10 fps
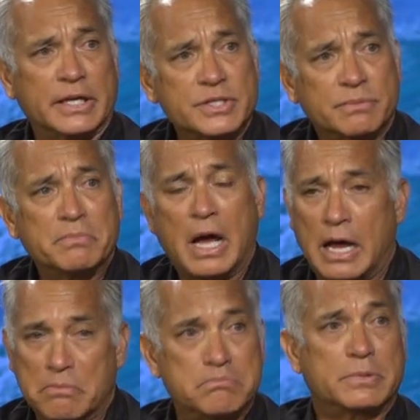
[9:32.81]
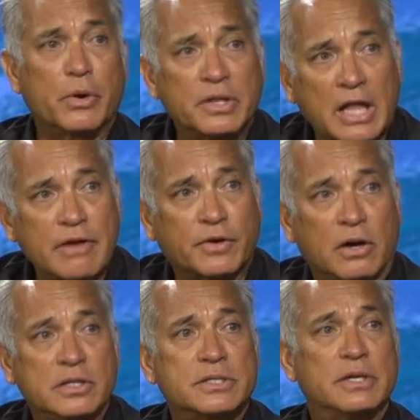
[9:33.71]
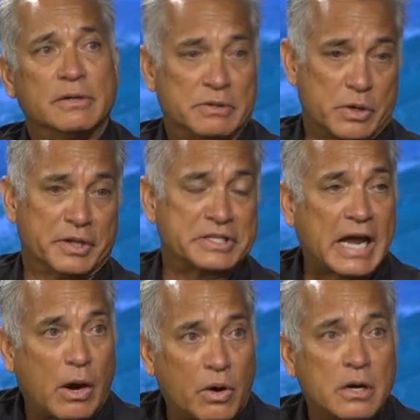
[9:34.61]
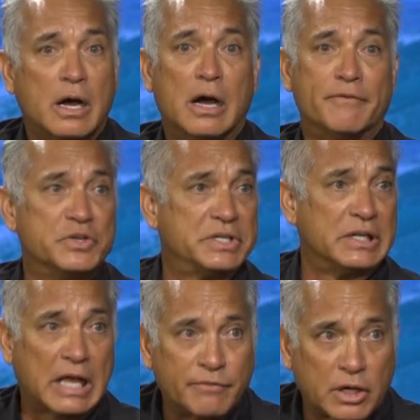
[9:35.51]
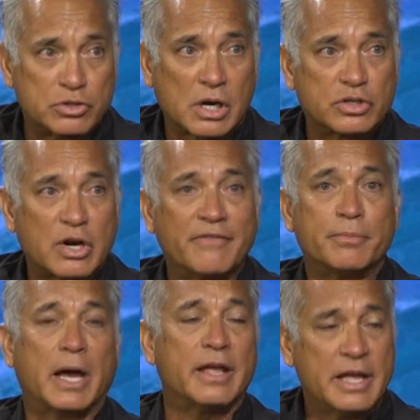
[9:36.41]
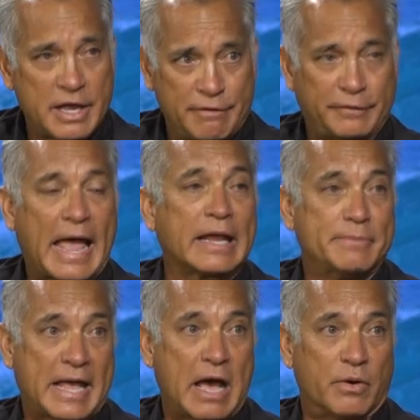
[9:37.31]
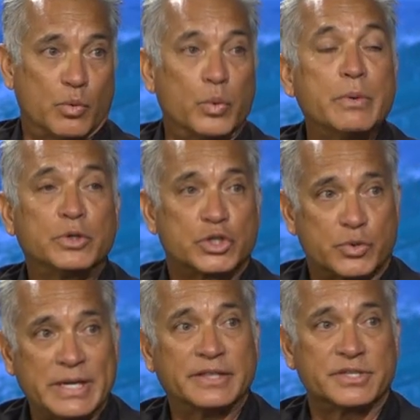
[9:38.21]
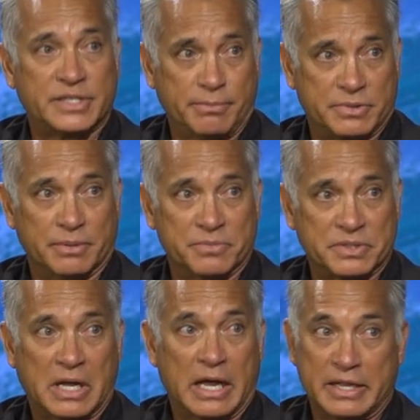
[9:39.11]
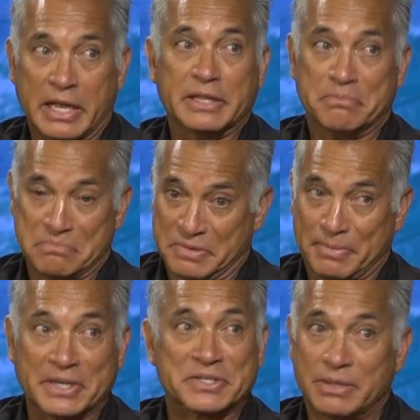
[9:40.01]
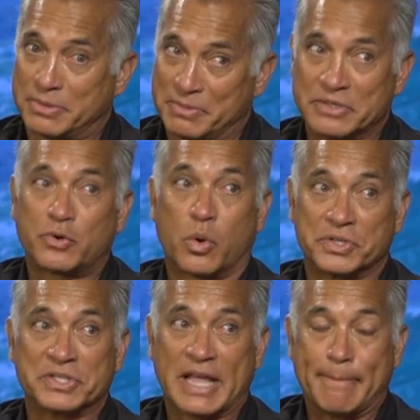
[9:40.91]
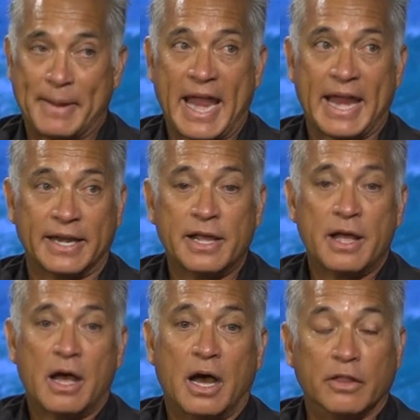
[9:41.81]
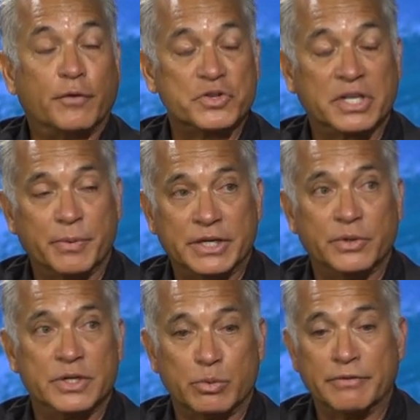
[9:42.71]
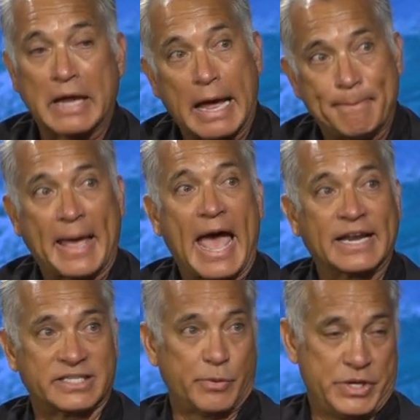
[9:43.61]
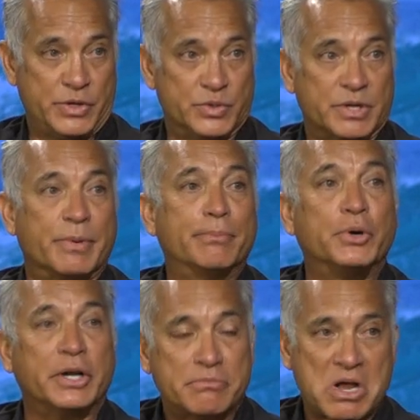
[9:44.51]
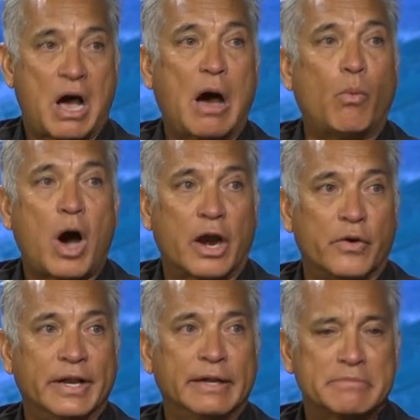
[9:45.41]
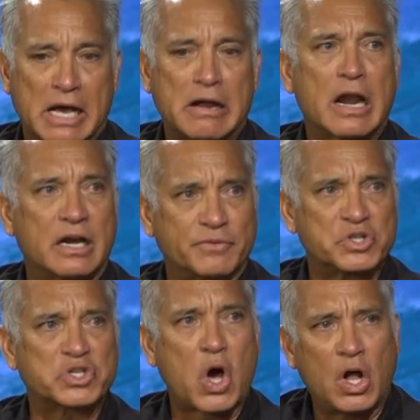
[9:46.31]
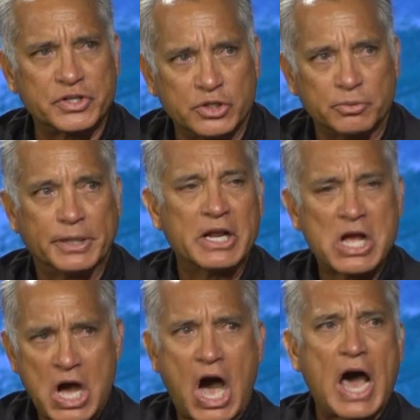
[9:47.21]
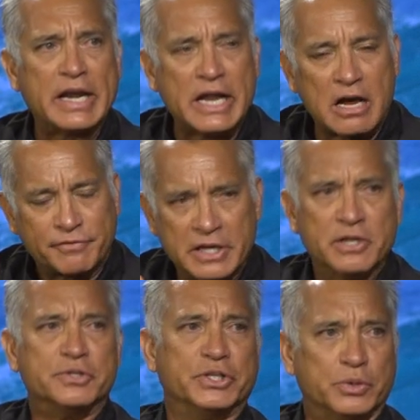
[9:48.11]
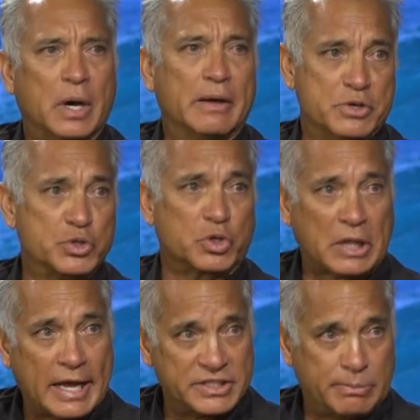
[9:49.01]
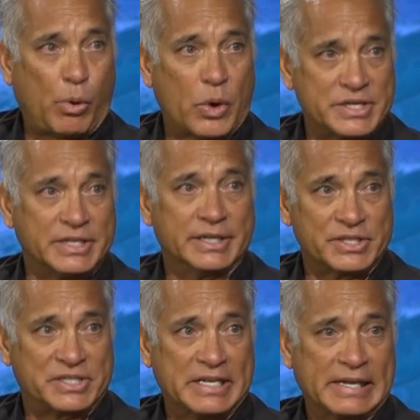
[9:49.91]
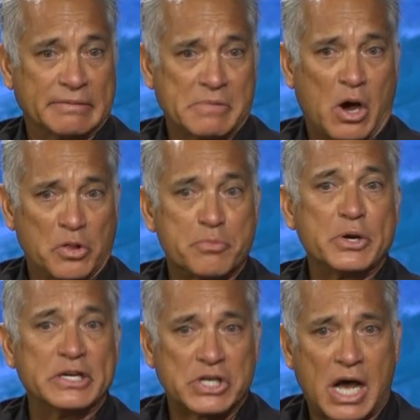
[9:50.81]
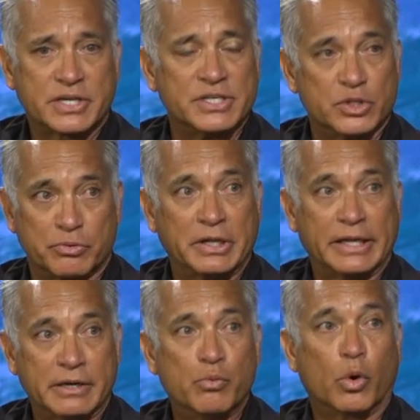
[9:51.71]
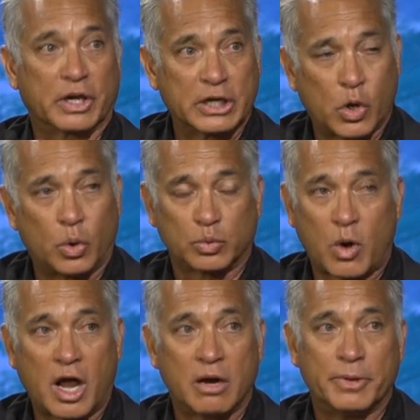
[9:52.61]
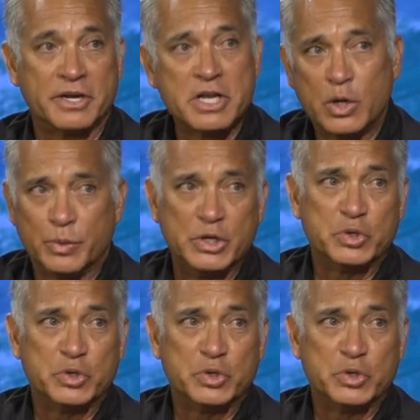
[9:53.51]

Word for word: is uh, go to the lifeguards. Go to the tower. Uh, if you see a lifeguard truck driving by, flag him down. We will treat the symptoms. Uh, and, and the, the, biggest symptom is, of course, is that pain. Uh, the first thing we do is we've got bags that we use and we put hot water in it. Not hot enough to scald you, but hot enough to uh, neutralize the poison and the sting. All the marine toxins really work in cold water, but when you